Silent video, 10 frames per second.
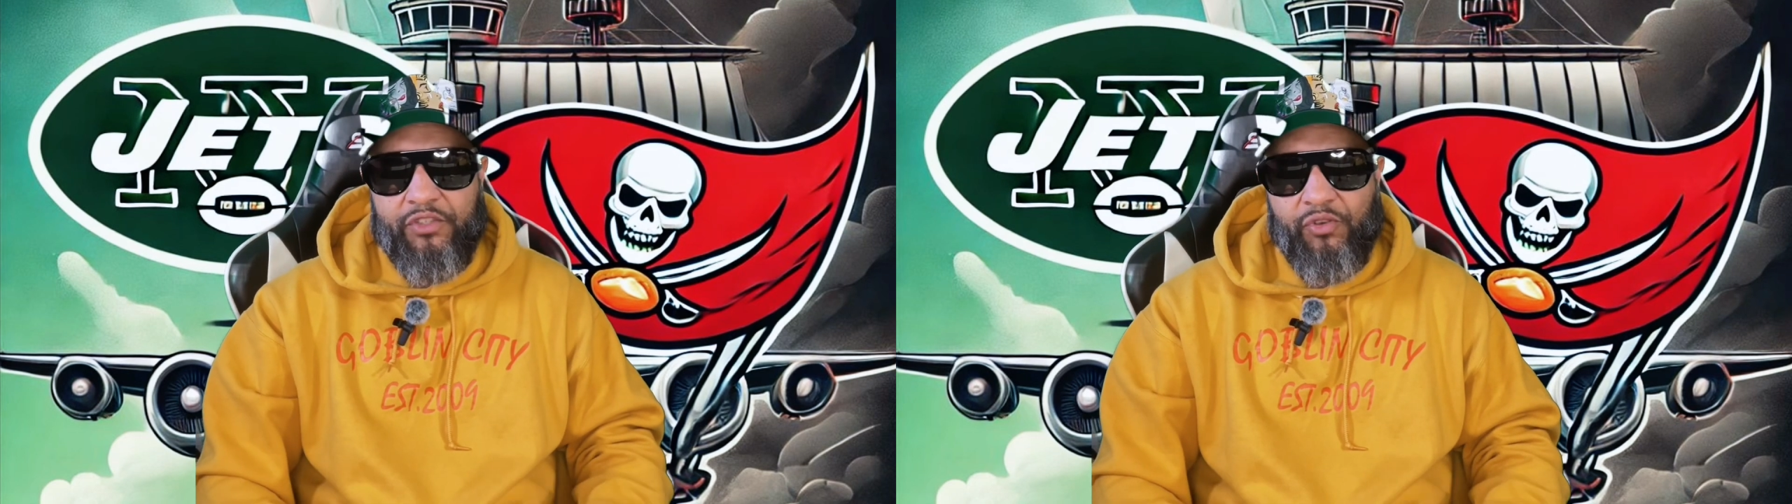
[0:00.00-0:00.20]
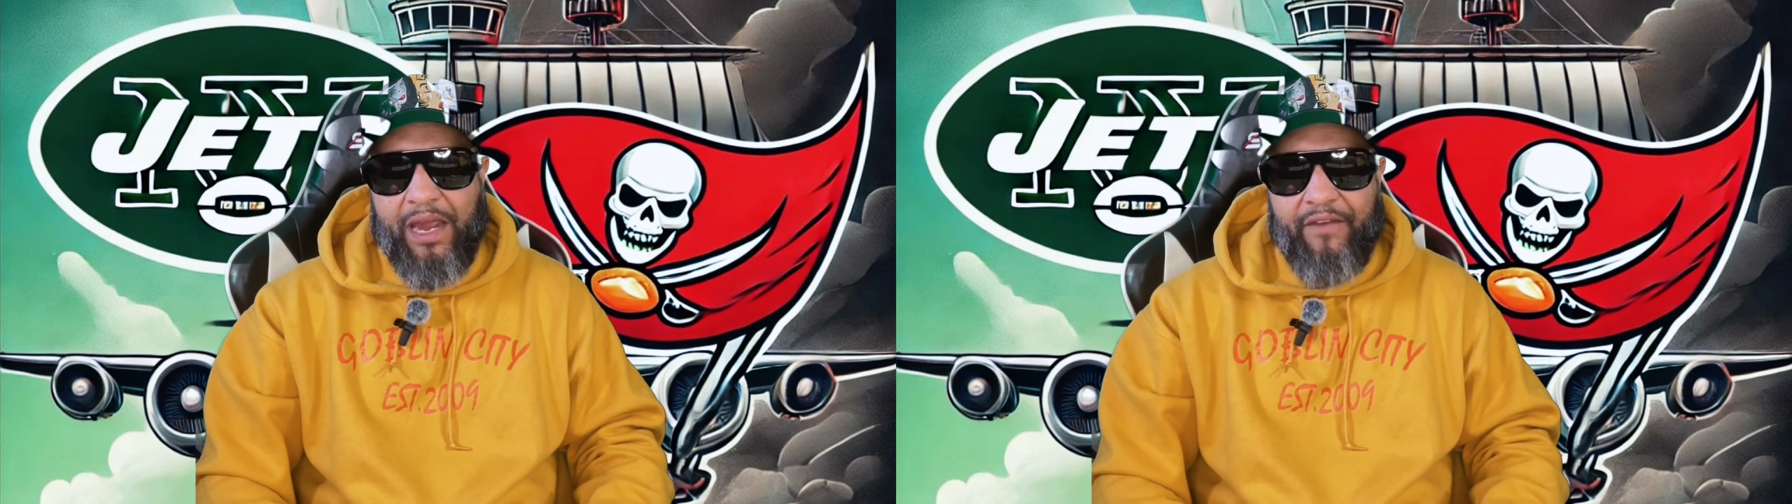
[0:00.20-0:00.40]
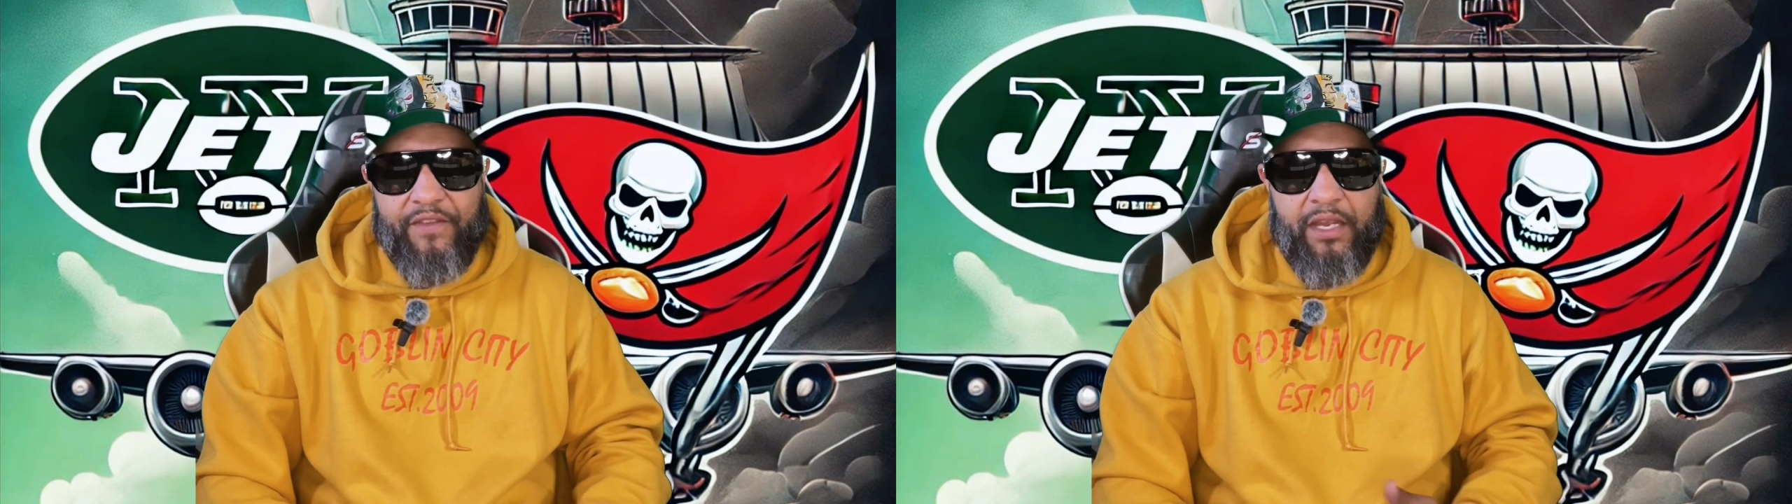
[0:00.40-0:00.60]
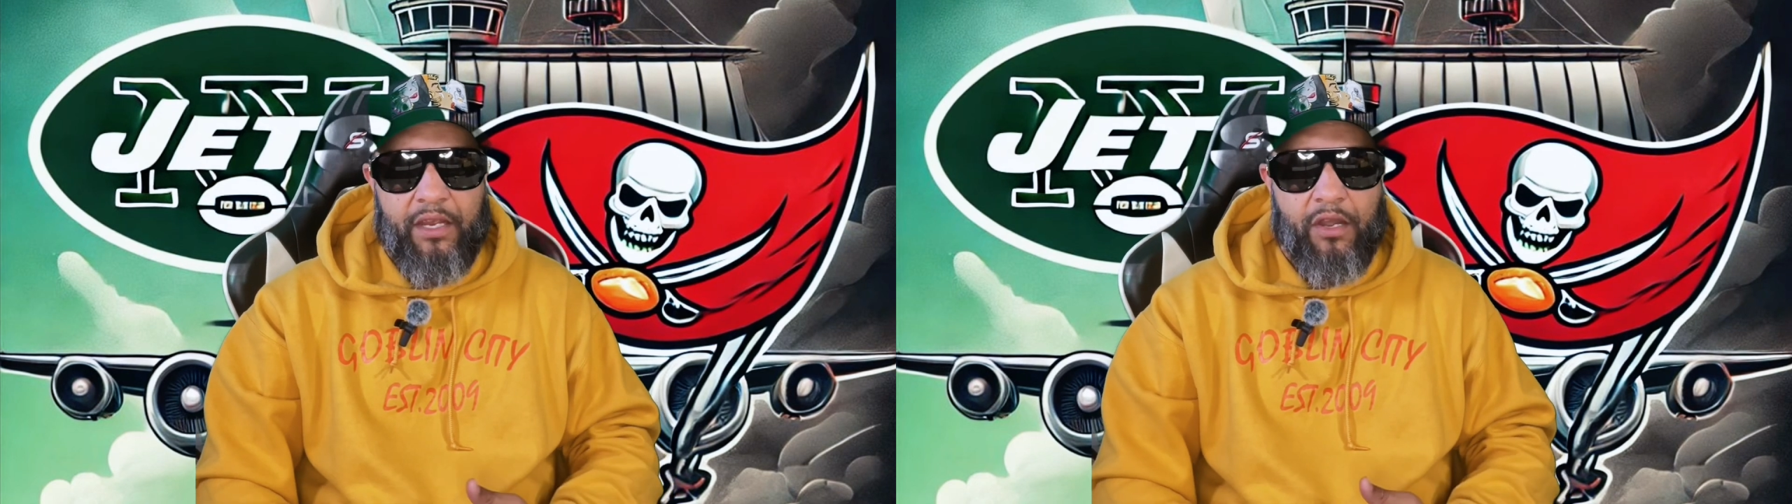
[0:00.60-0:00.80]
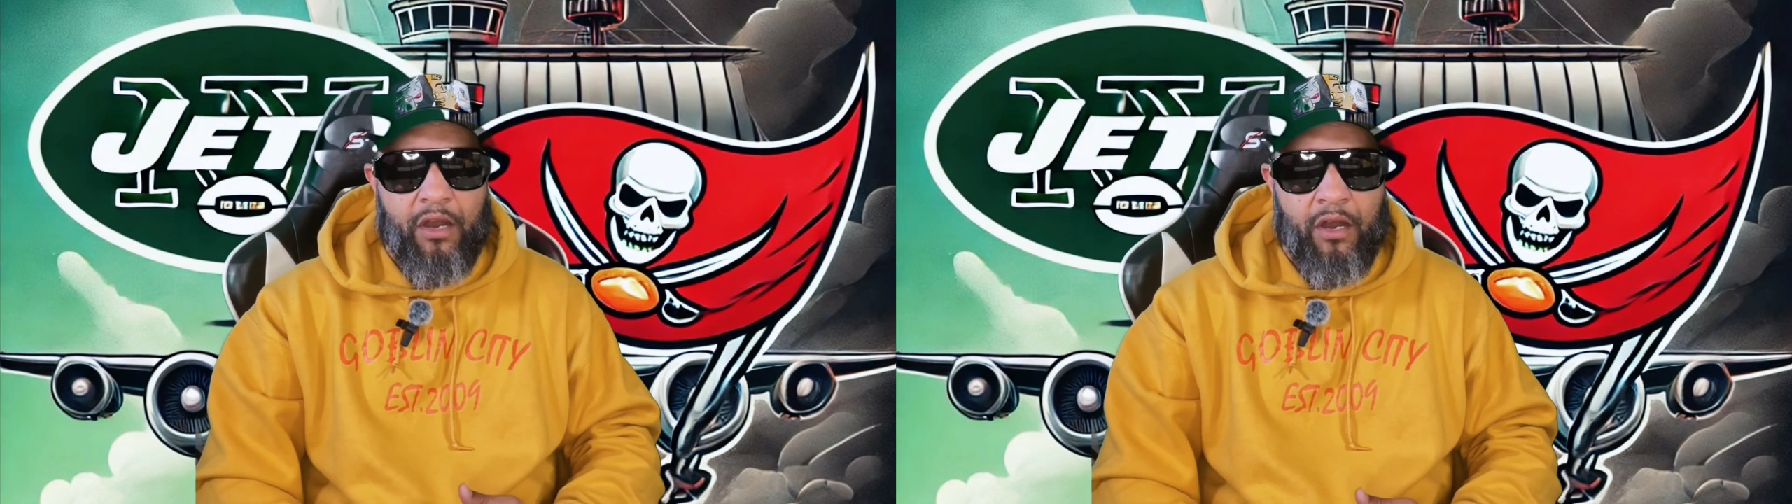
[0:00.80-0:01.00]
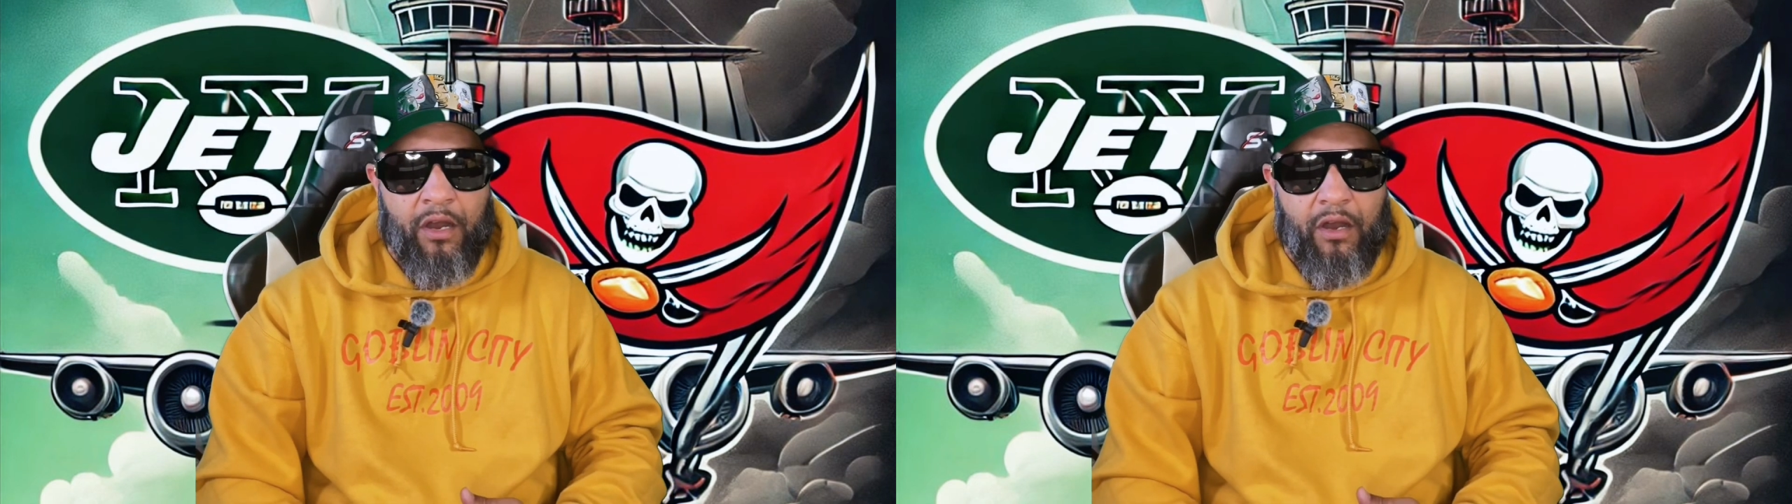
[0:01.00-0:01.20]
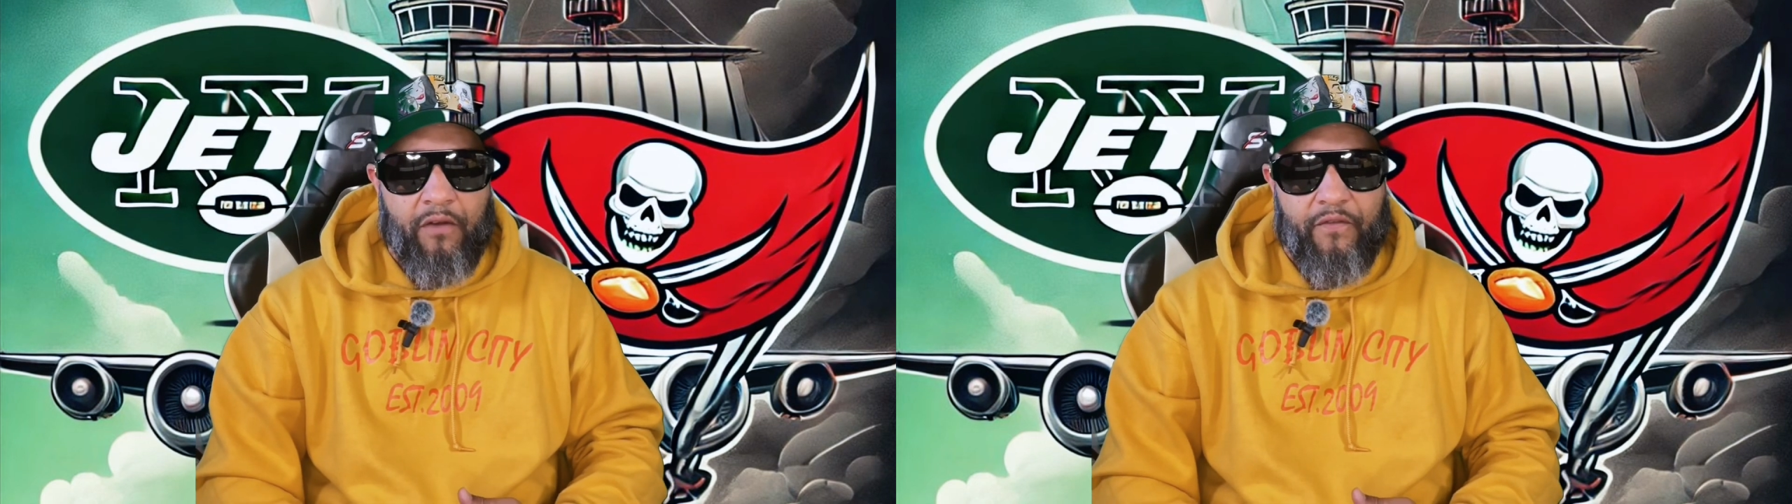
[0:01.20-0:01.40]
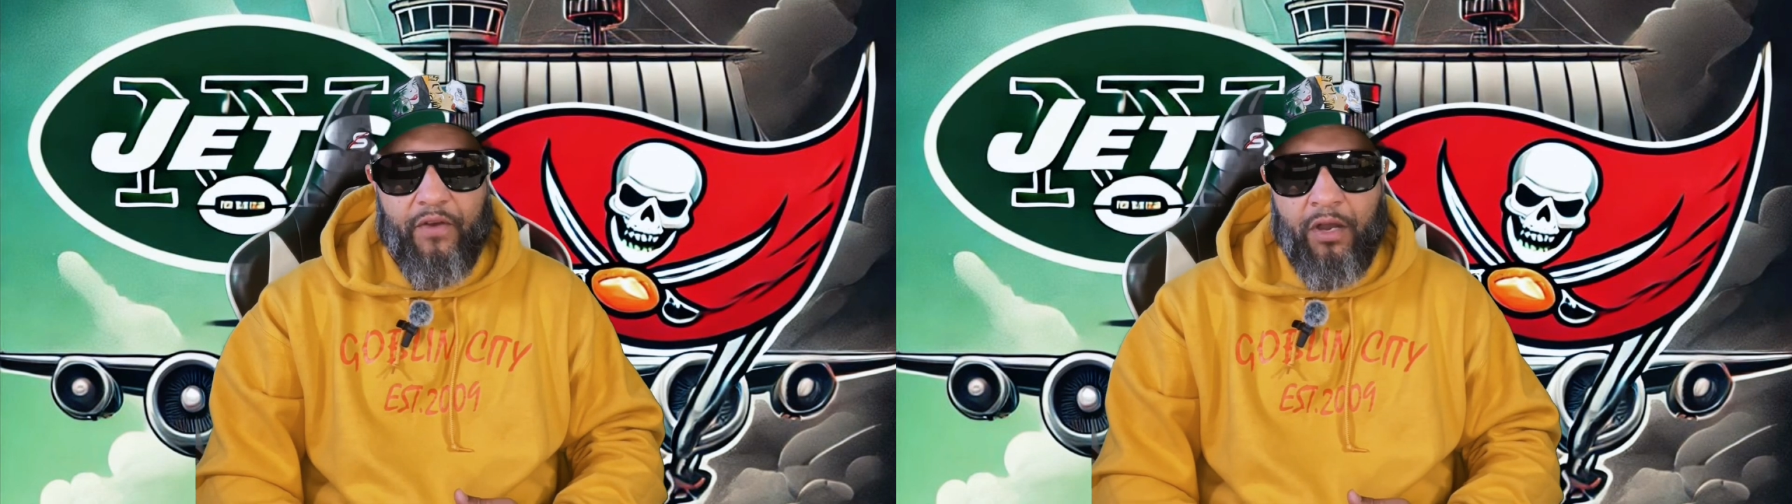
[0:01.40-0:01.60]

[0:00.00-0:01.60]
drafting of